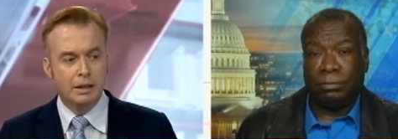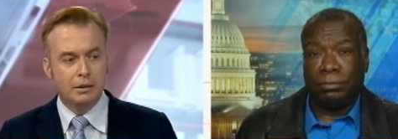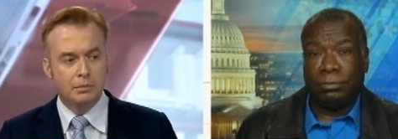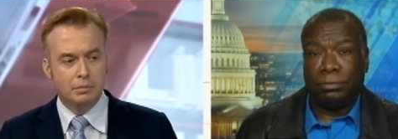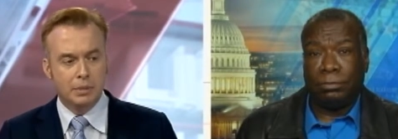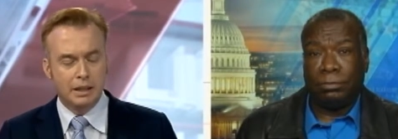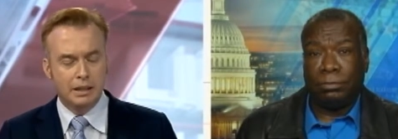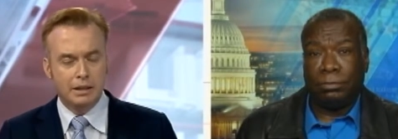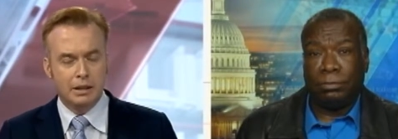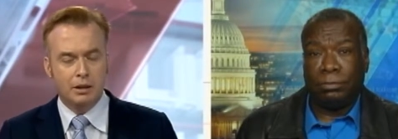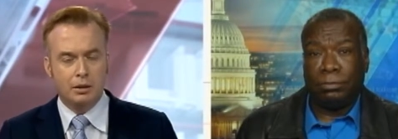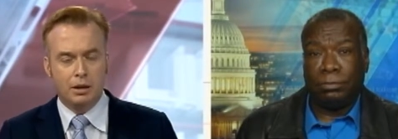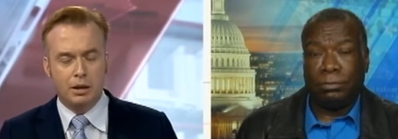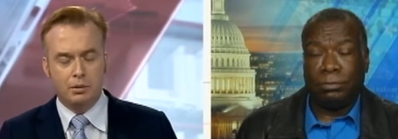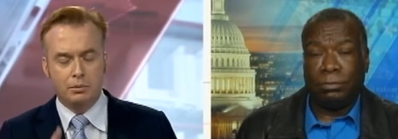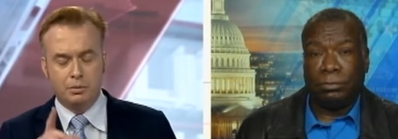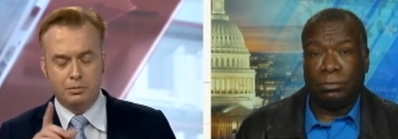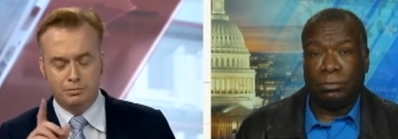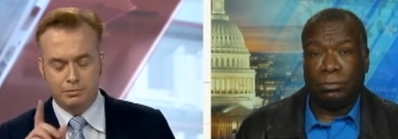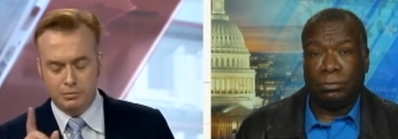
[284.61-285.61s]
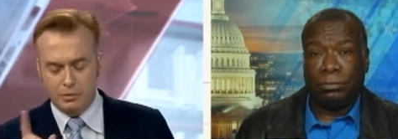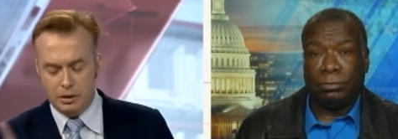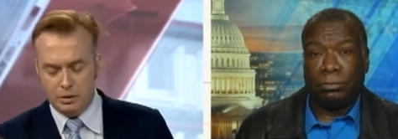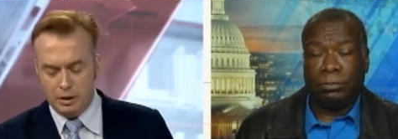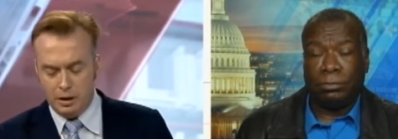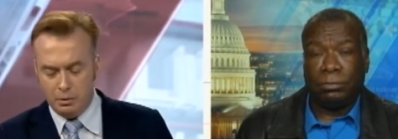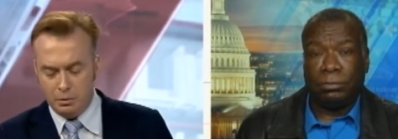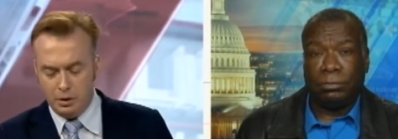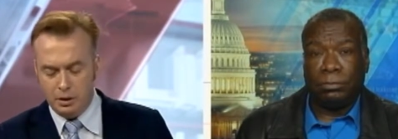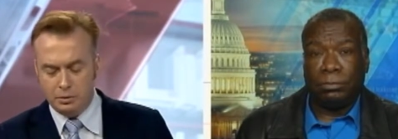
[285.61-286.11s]
Speaker 1: But uh, I,
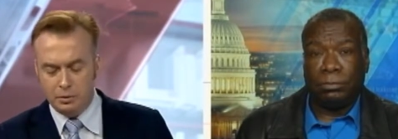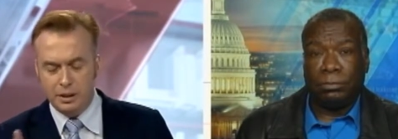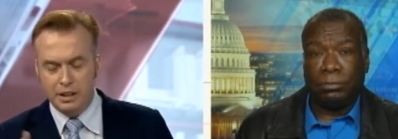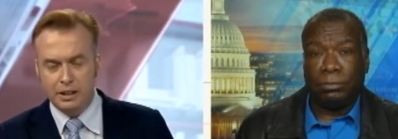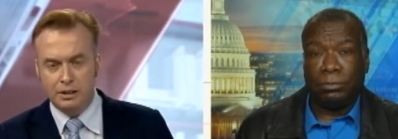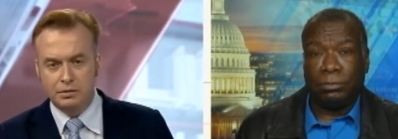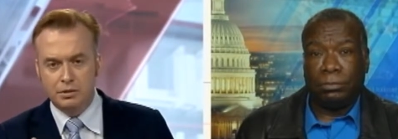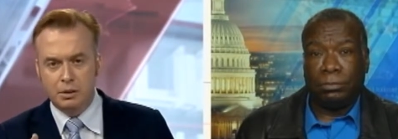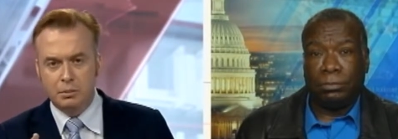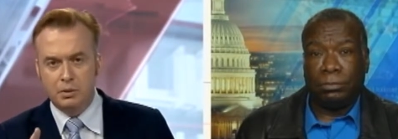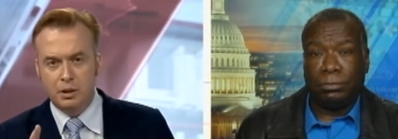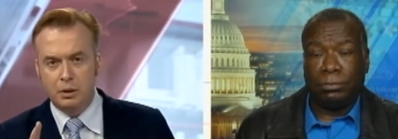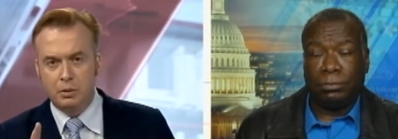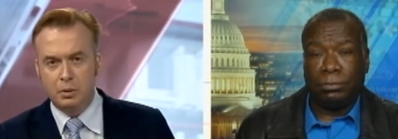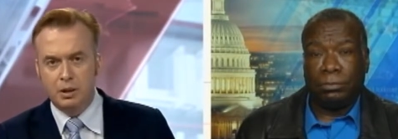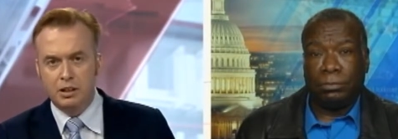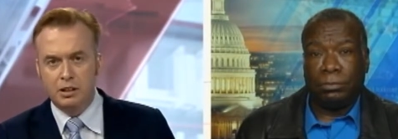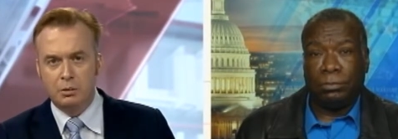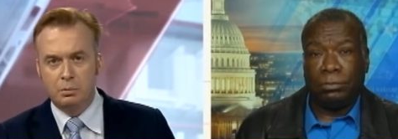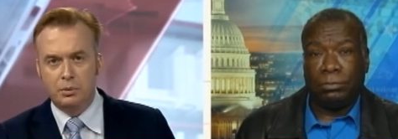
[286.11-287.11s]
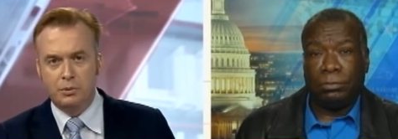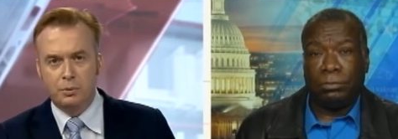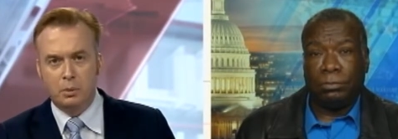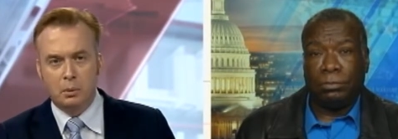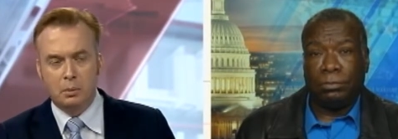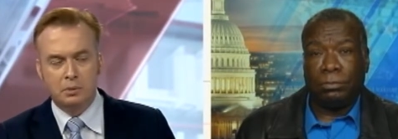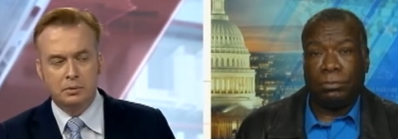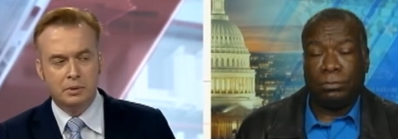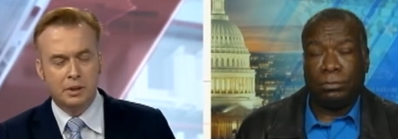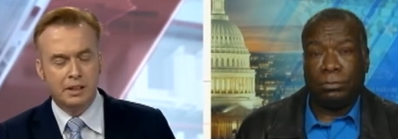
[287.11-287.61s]
okay, I want to read off something quickly before
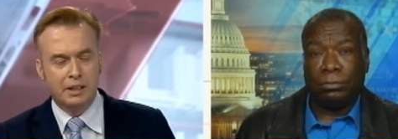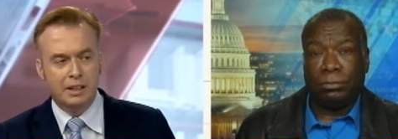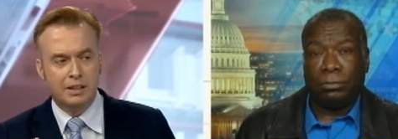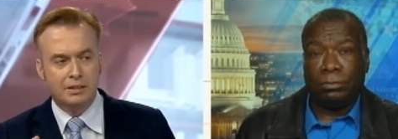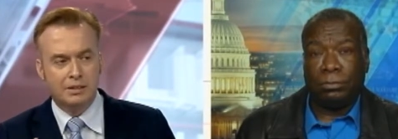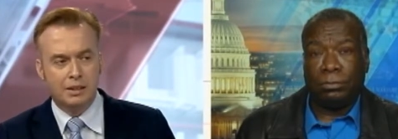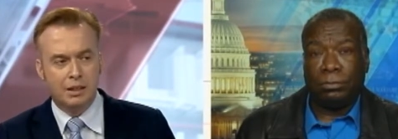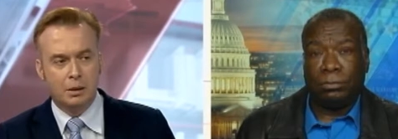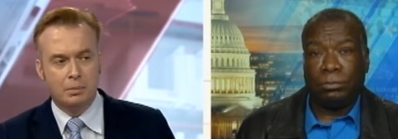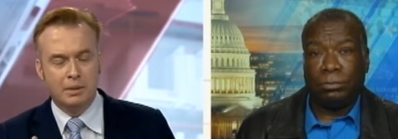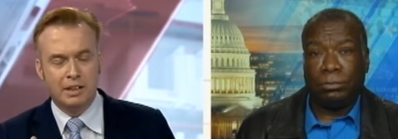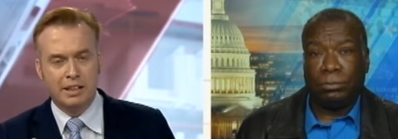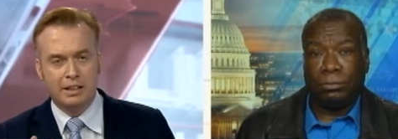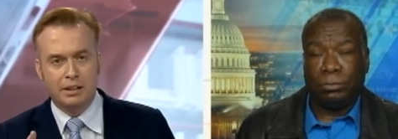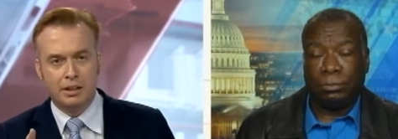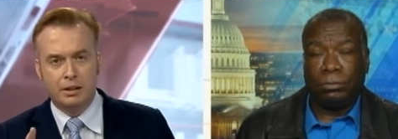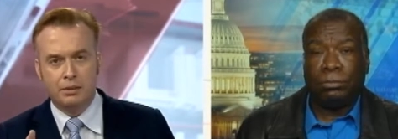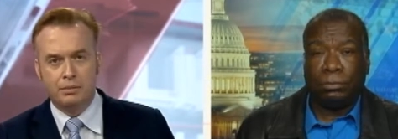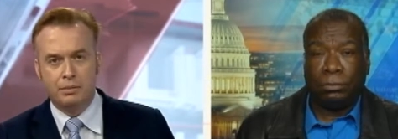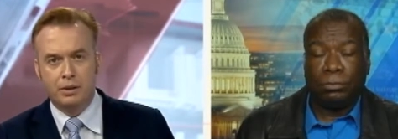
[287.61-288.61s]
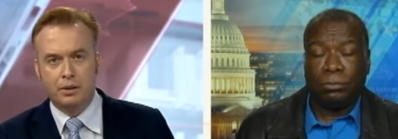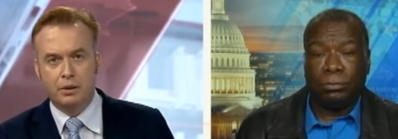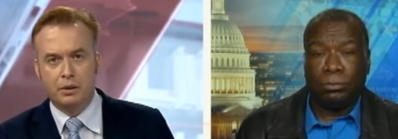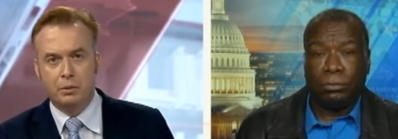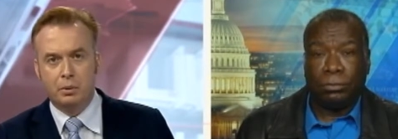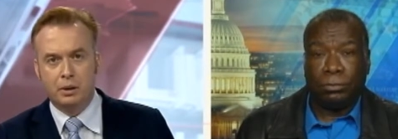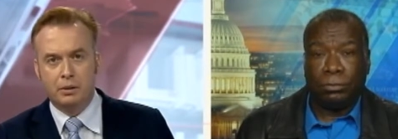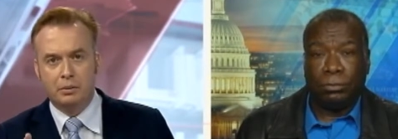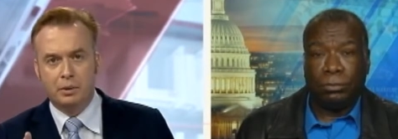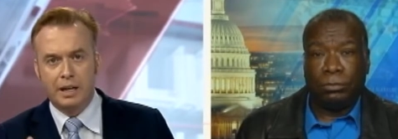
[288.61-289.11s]
we run out of time and then get a very
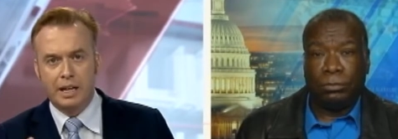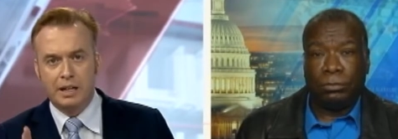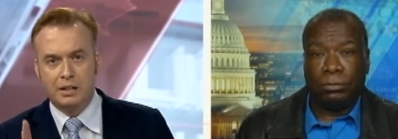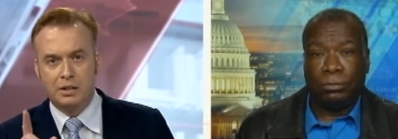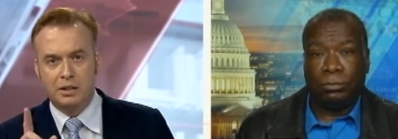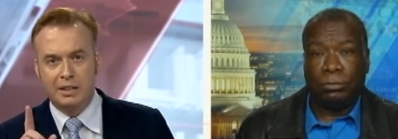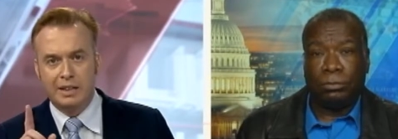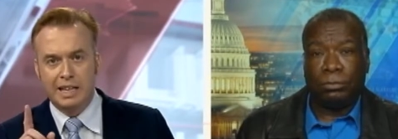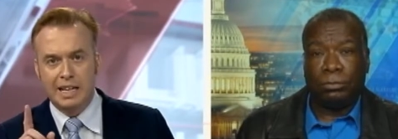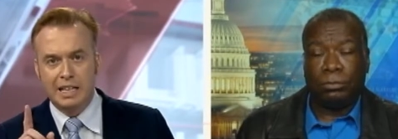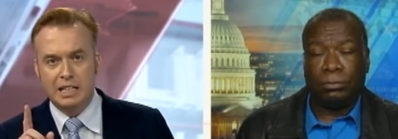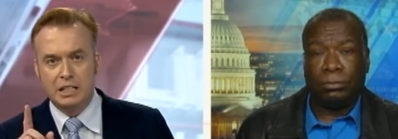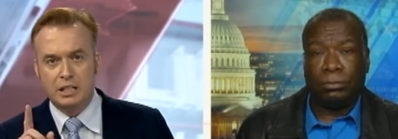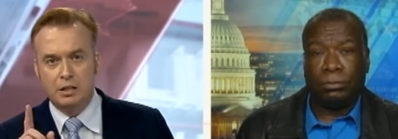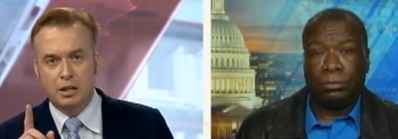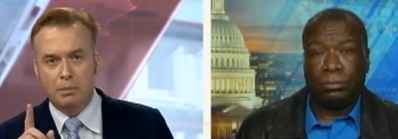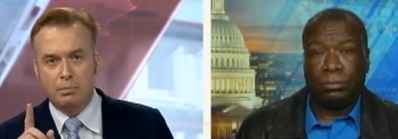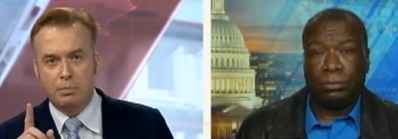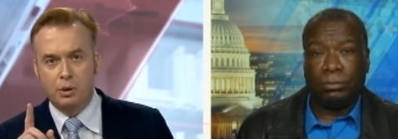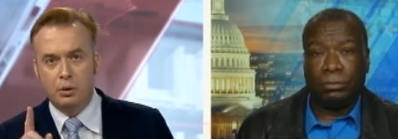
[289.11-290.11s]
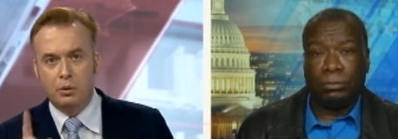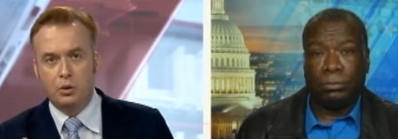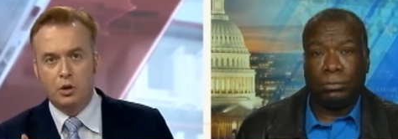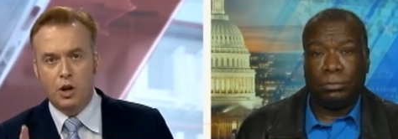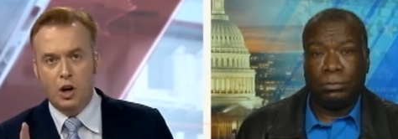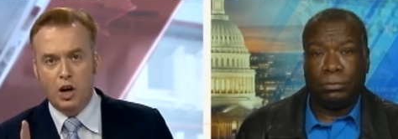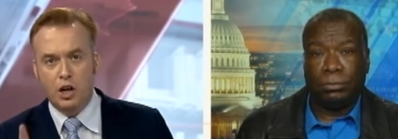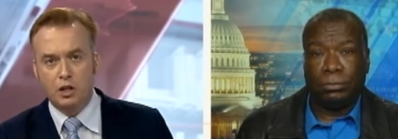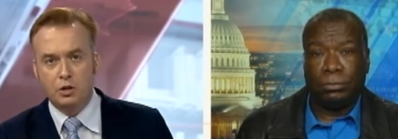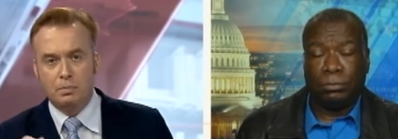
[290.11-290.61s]
quick reaction, and that is Bill
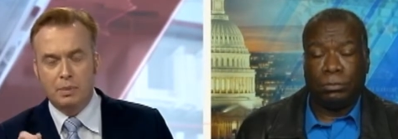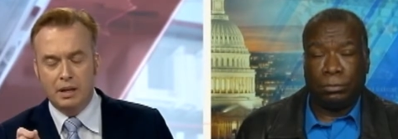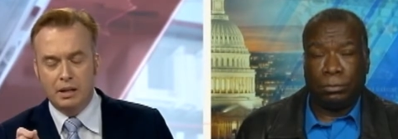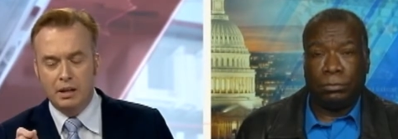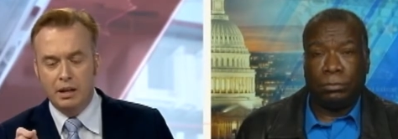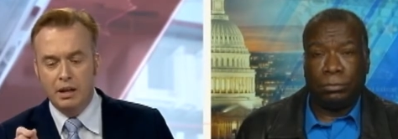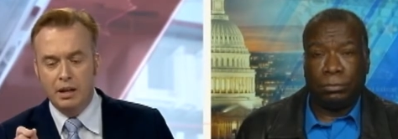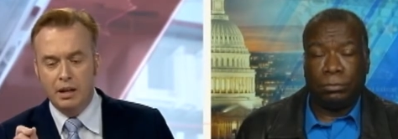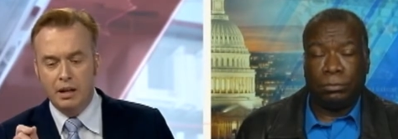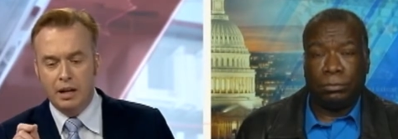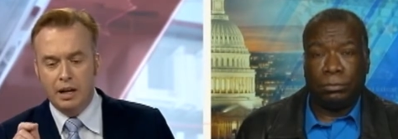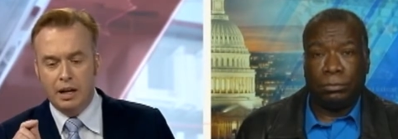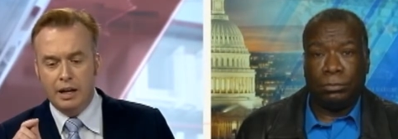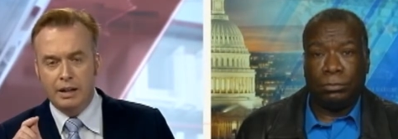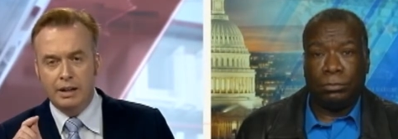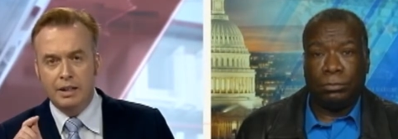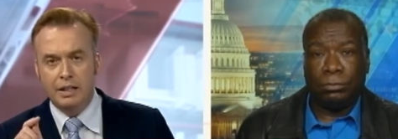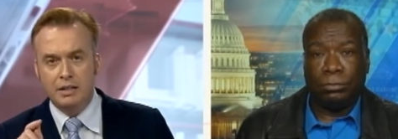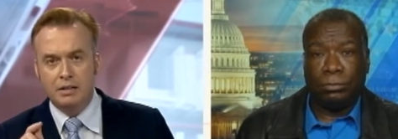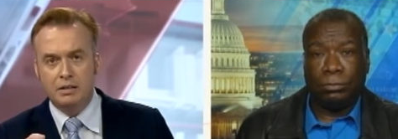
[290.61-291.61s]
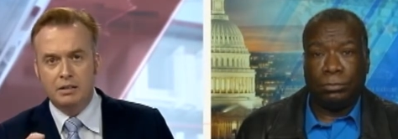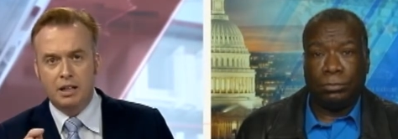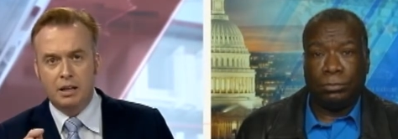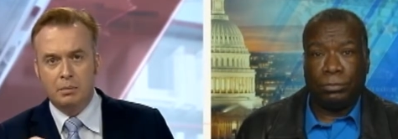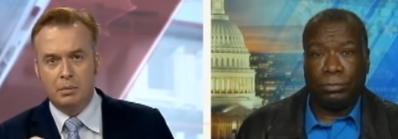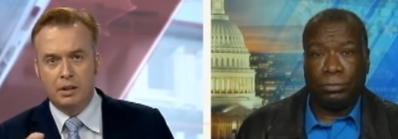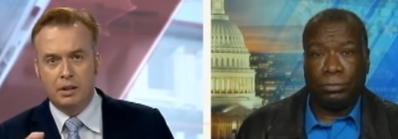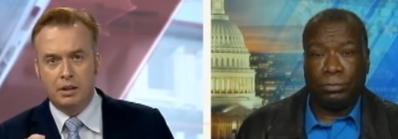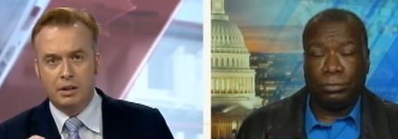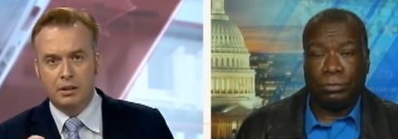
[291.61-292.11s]
Cosby and his
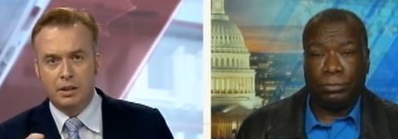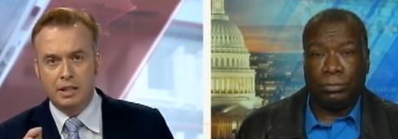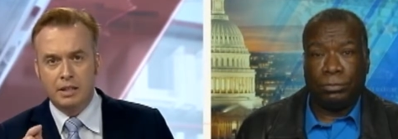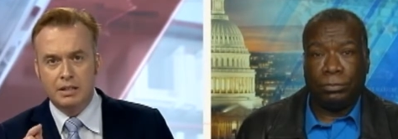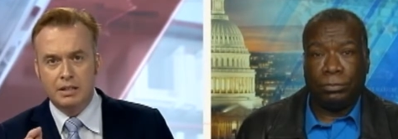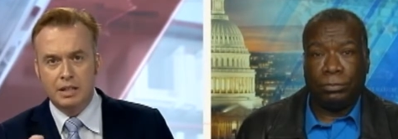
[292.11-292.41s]
statement on this.